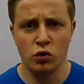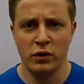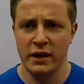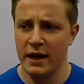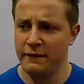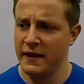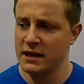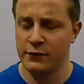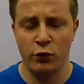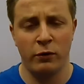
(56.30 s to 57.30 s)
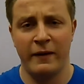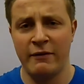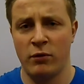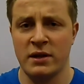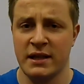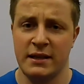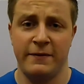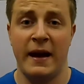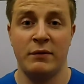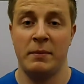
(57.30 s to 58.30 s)
So that if he hits 405 at
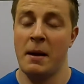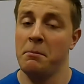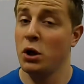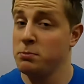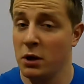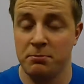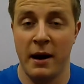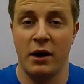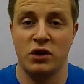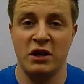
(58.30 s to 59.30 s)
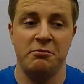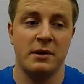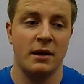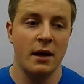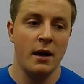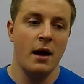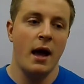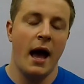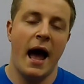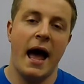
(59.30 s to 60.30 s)
165, it would be a much better achievement.
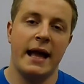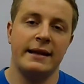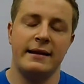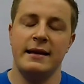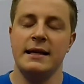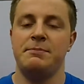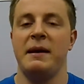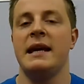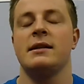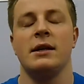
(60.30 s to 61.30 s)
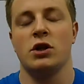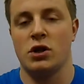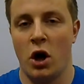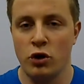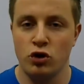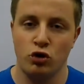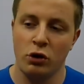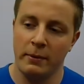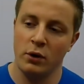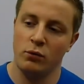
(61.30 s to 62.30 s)
And he's basically just
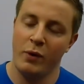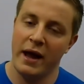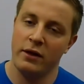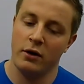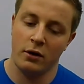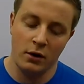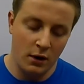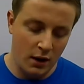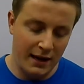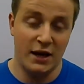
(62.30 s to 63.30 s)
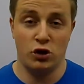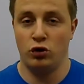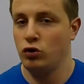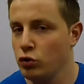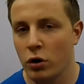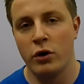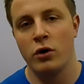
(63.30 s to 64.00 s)
unsure about whether he should